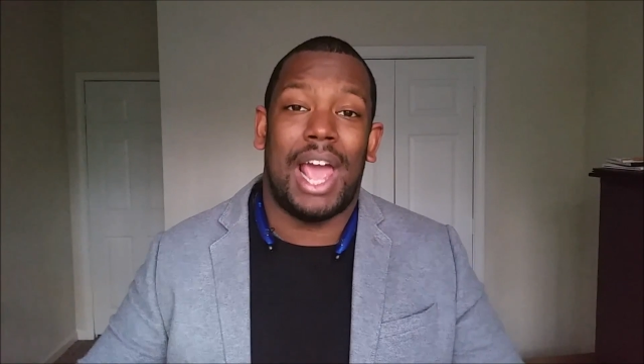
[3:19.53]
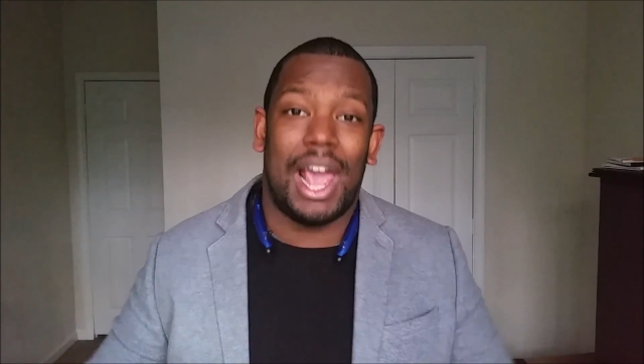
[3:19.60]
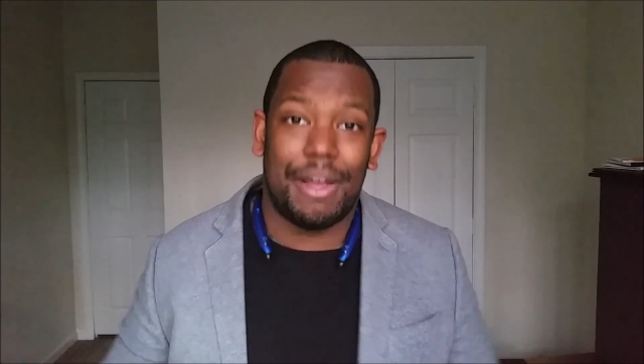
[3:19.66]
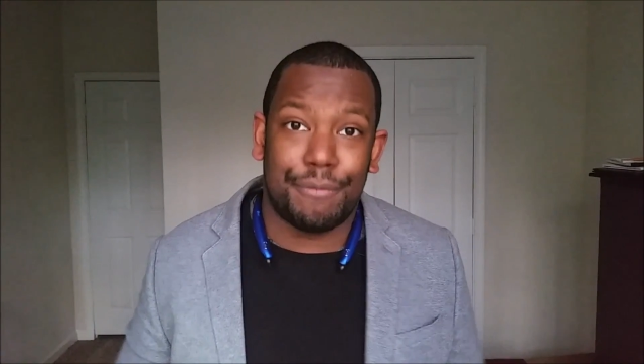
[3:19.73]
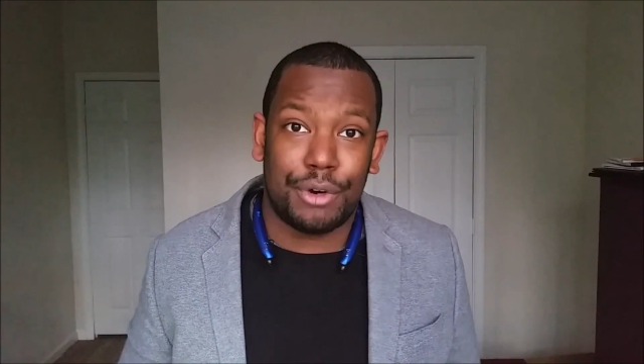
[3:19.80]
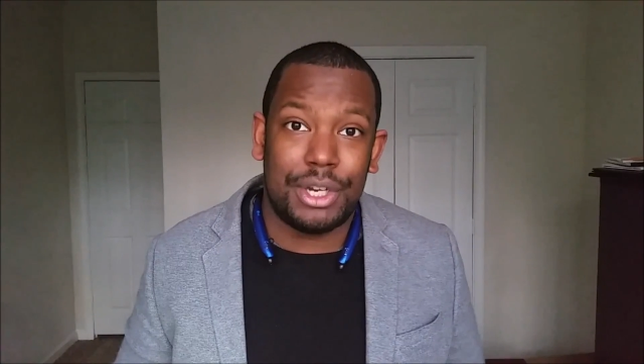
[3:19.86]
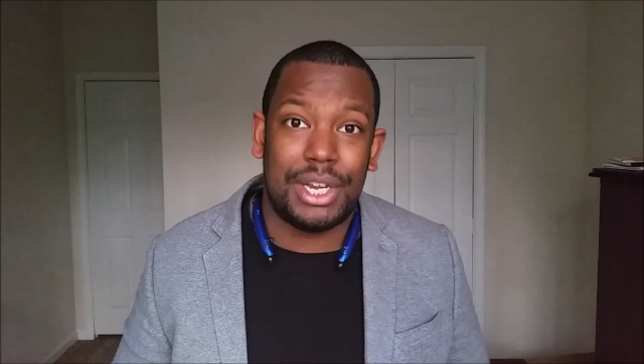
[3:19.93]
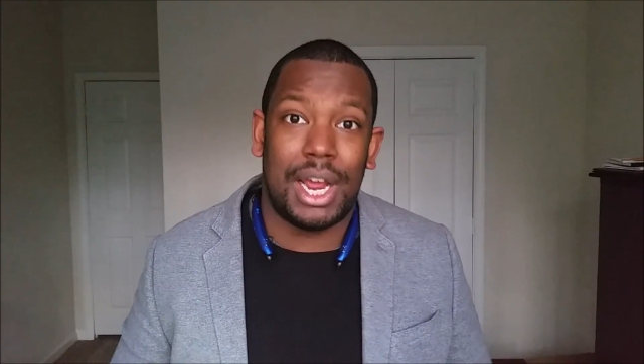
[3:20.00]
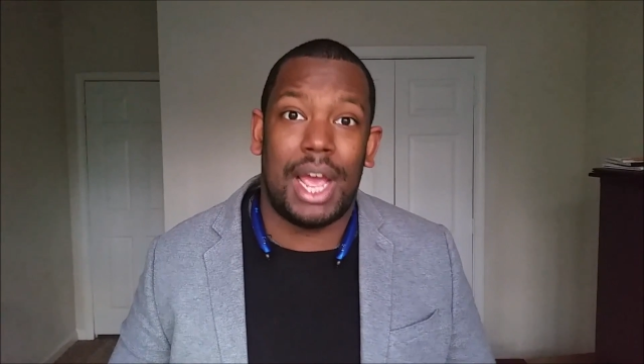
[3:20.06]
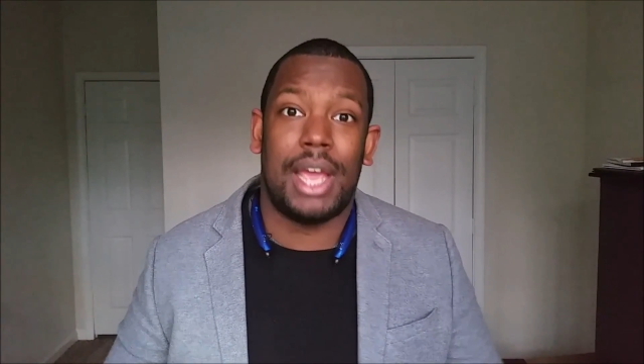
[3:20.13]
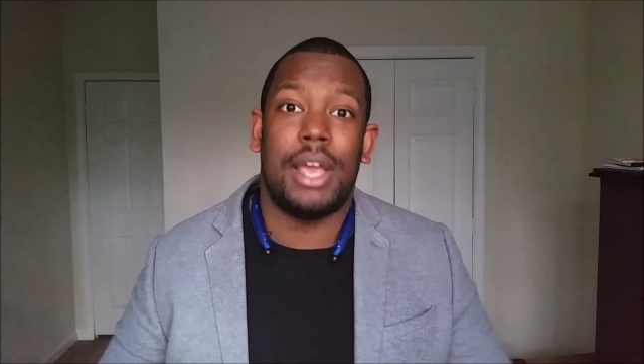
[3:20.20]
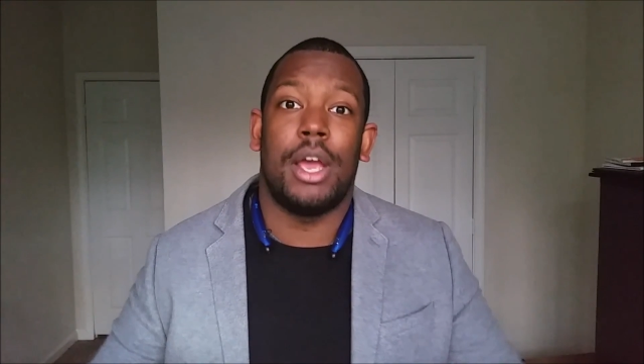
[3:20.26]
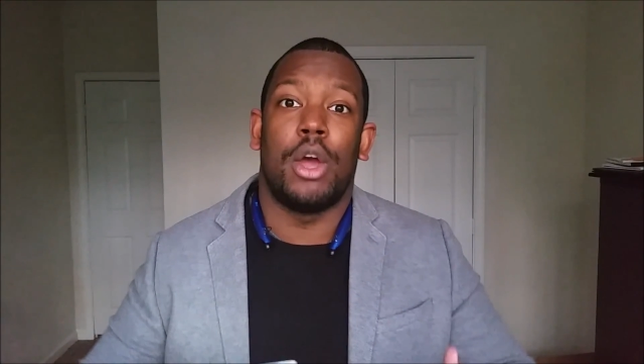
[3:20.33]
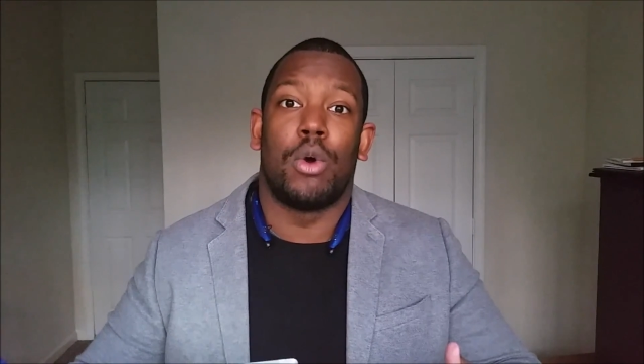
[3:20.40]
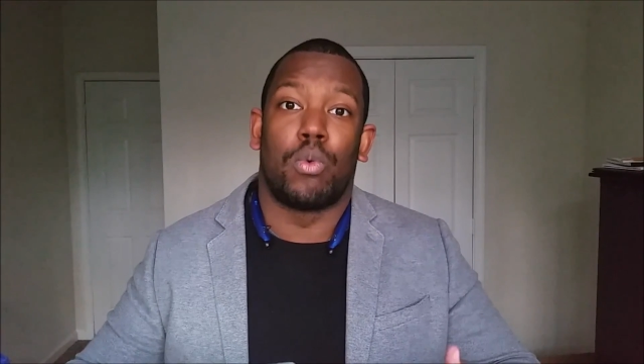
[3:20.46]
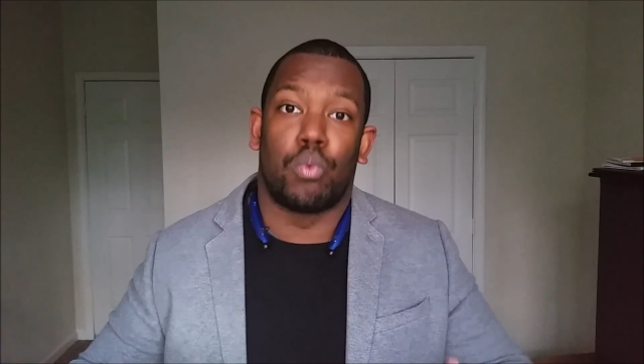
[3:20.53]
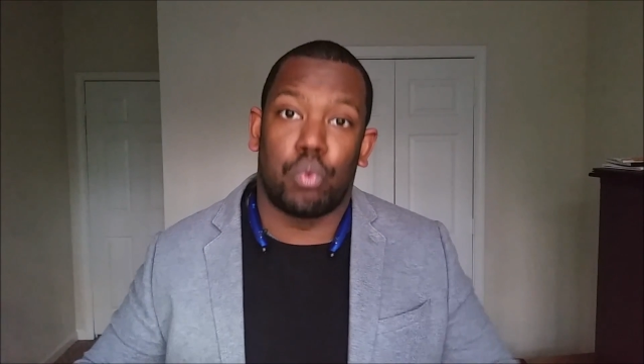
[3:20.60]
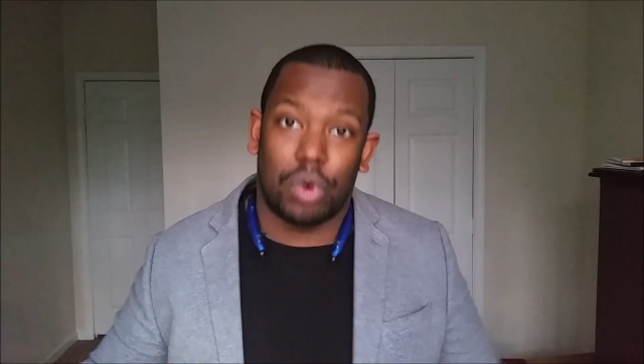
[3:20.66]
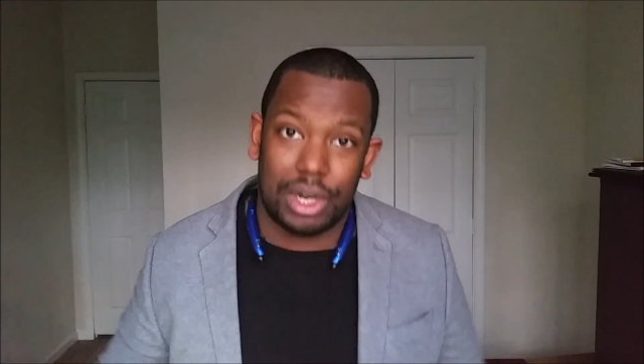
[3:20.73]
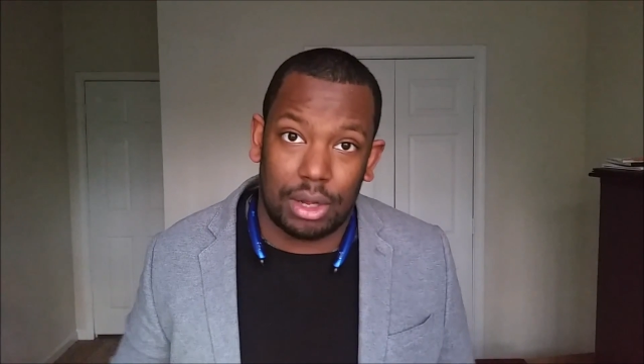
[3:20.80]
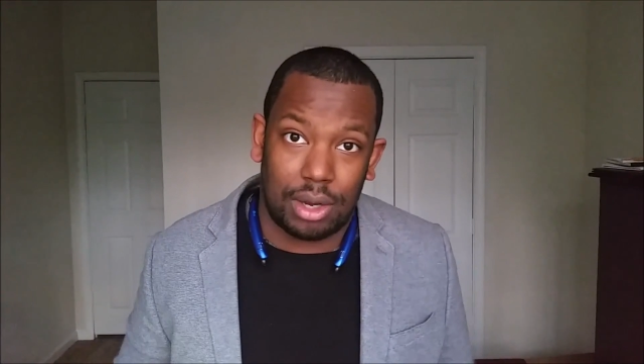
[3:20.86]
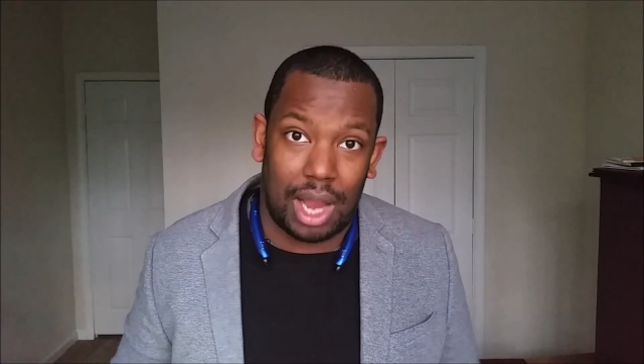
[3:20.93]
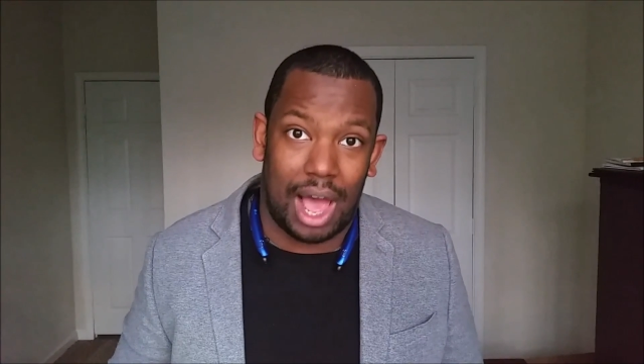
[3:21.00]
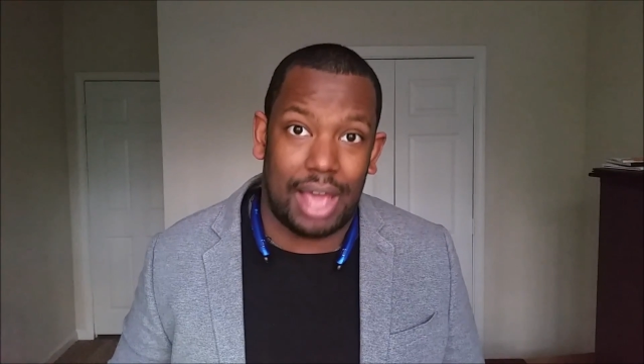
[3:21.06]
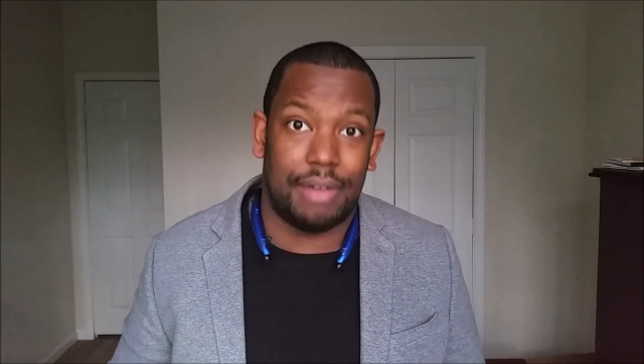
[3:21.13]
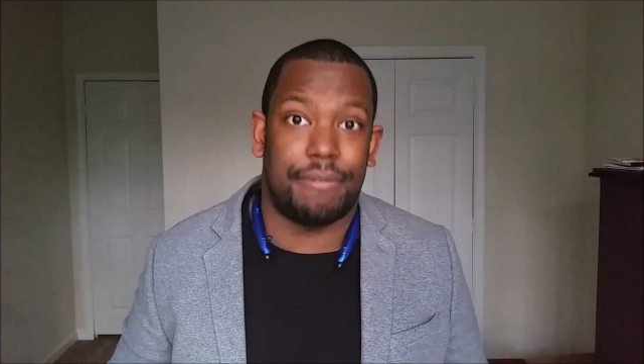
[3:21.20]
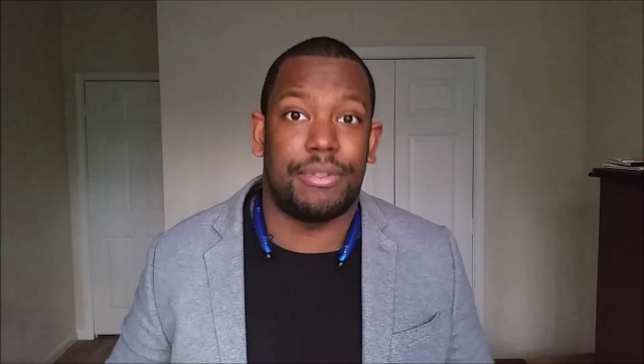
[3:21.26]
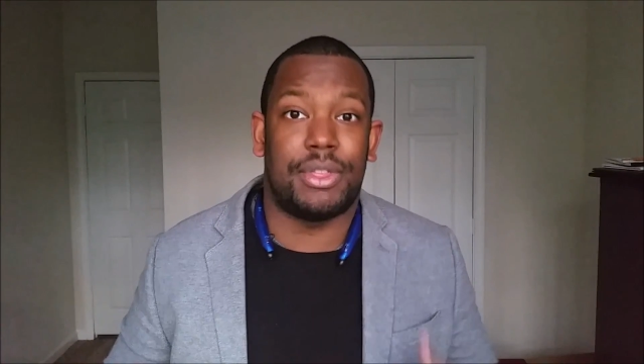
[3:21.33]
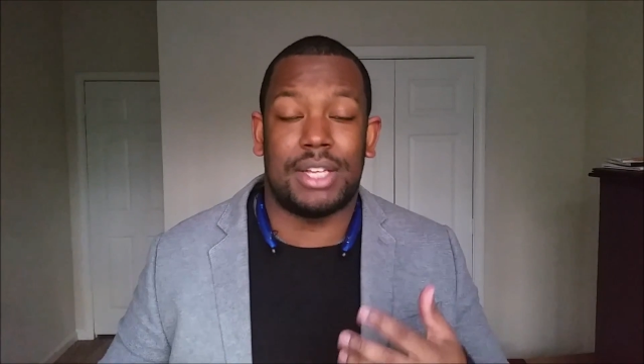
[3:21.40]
every day, real life.